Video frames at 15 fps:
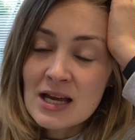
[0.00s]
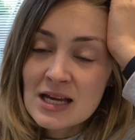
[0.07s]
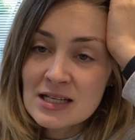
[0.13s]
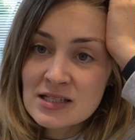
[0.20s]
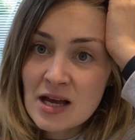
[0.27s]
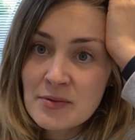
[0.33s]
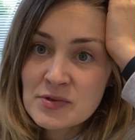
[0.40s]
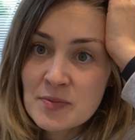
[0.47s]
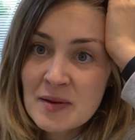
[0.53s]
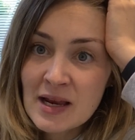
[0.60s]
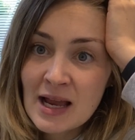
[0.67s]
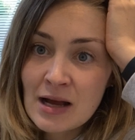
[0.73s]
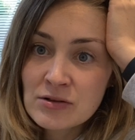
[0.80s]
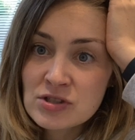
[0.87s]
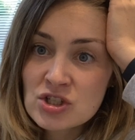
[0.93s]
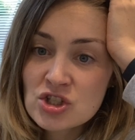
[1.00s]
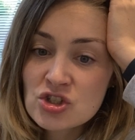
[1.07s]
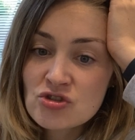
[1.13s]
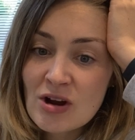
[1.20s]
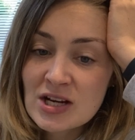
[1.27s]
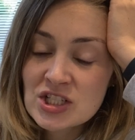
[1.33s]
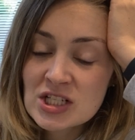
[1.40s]
in terms of being able to
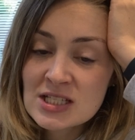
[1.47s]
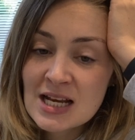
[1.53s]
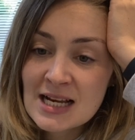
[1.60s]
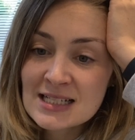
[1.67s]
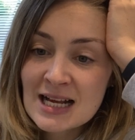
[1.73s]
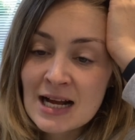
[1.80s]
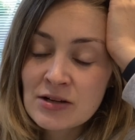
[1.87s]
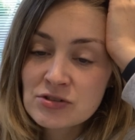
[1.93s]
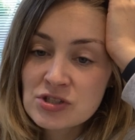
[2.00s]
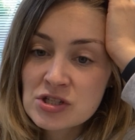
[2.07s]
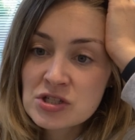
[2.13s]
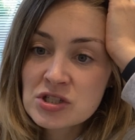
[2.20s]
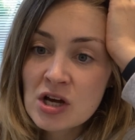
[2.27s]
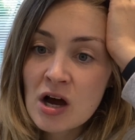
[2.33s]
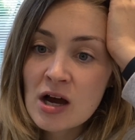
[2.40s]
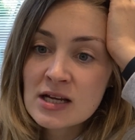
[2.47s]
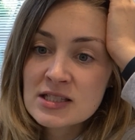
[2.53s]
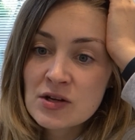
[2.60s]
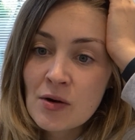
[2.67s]
stretch his legs out to the side.